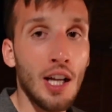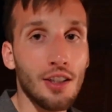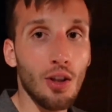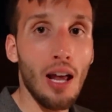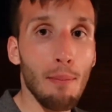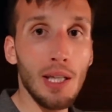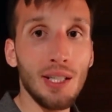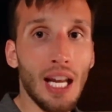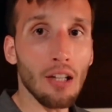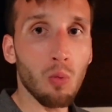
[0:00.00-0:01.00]
So that means,
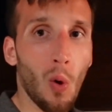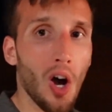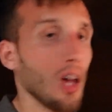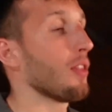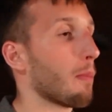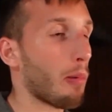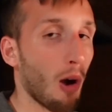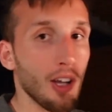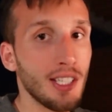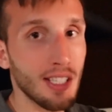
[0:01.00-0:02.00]
guess what? The
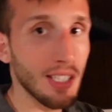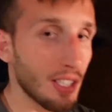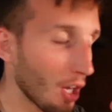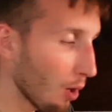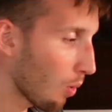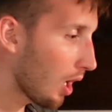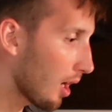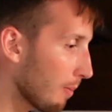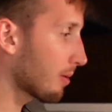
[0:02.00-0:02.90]
prices go up.